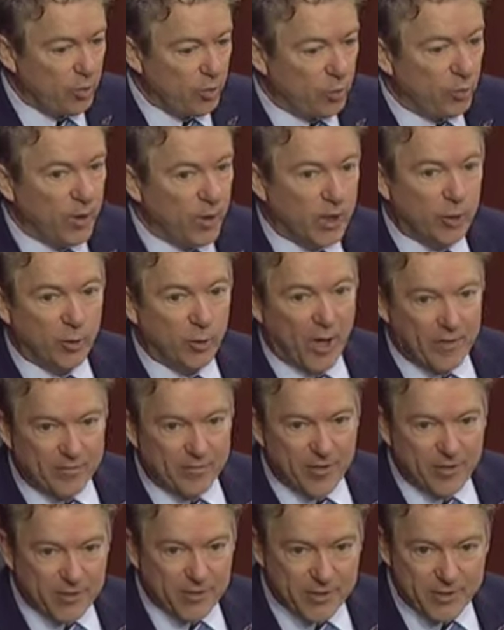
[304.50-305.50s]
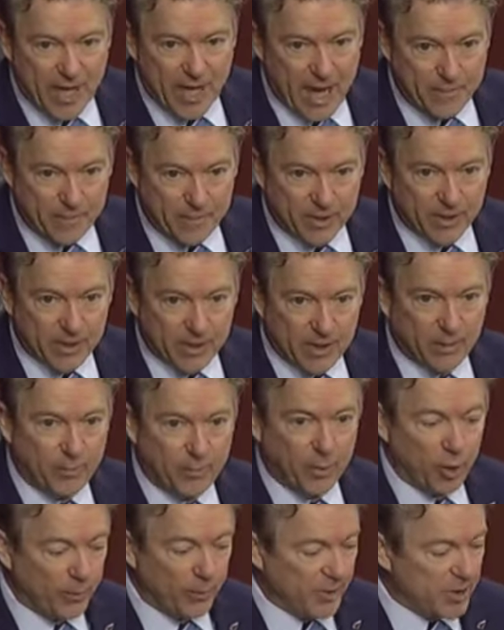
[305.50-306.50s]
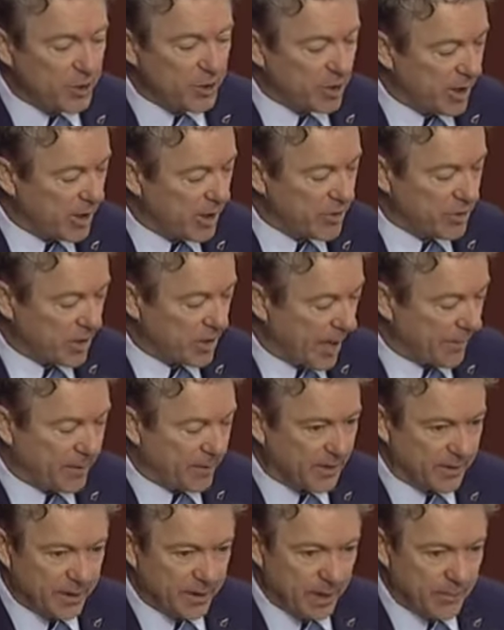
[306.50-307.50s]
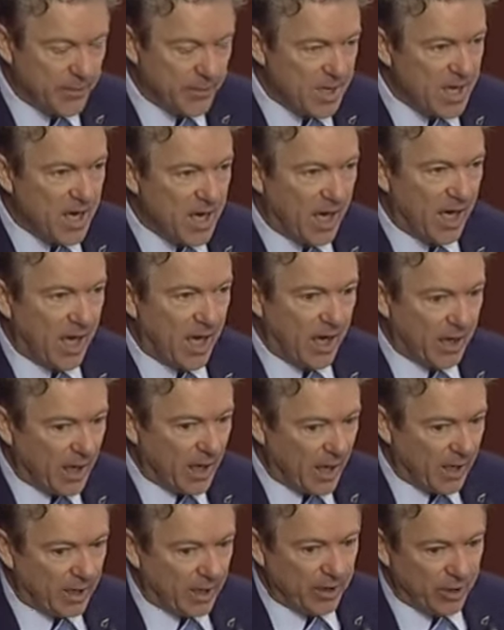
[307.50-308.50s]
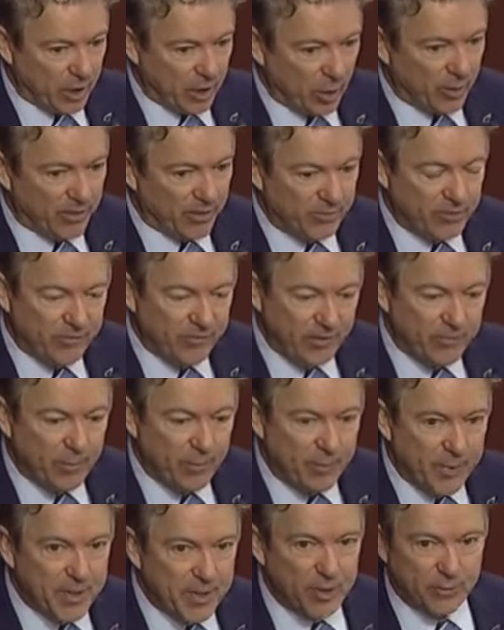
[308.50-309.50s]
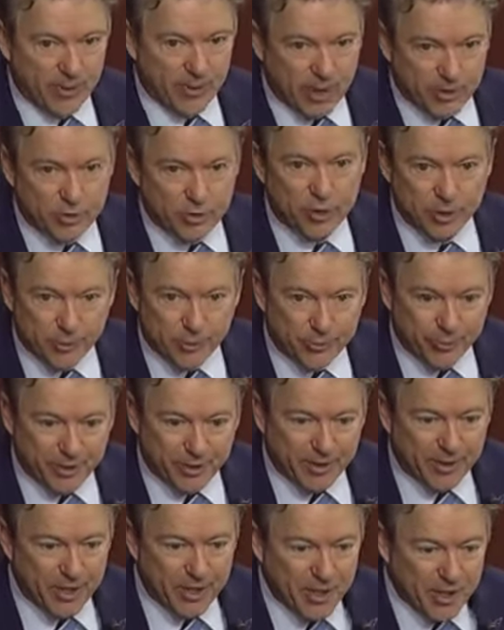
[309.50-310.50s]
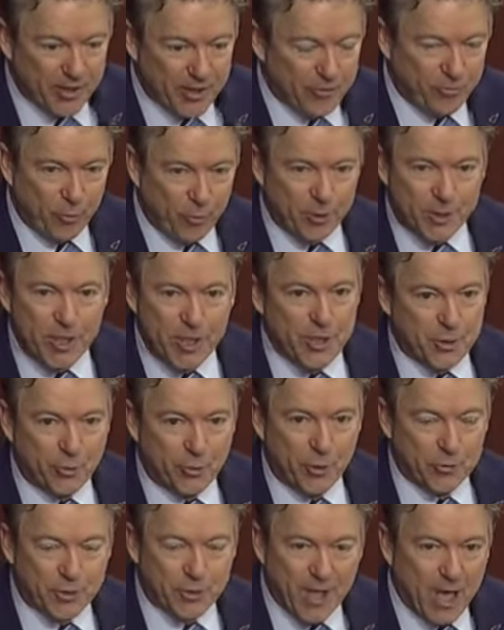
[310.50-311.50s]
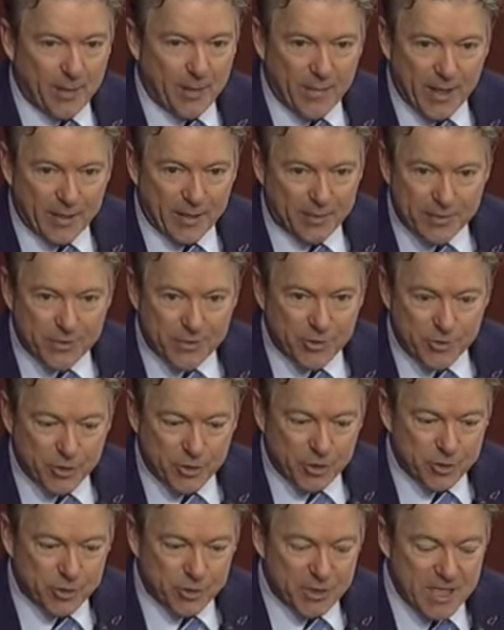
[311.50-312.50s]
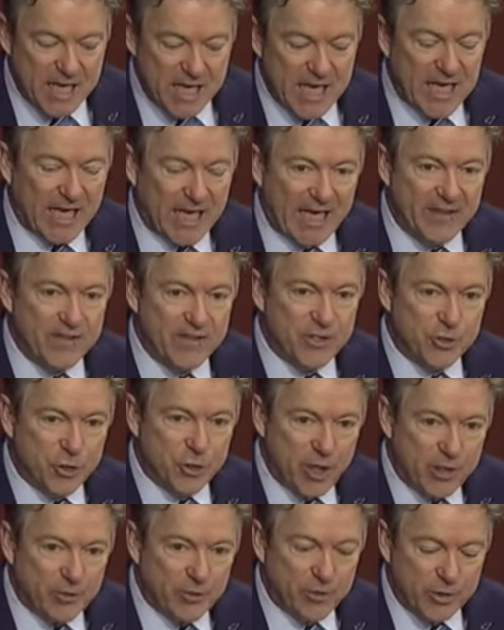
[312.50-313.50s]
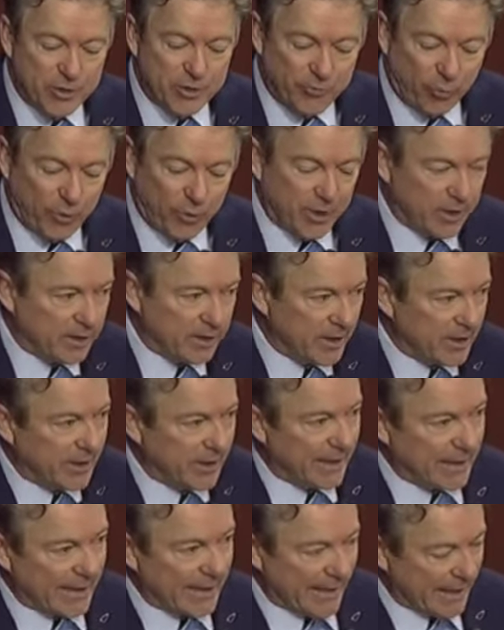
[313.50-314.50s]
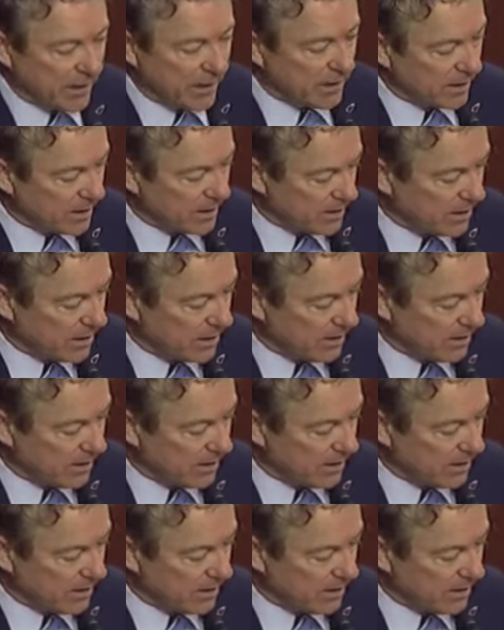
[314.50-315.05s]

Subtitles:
regret that this happened and a permanent change happened to them. And, if you've ever been around children, 14-year-olds can't make this decision. In the gender dysphoria clinic in England,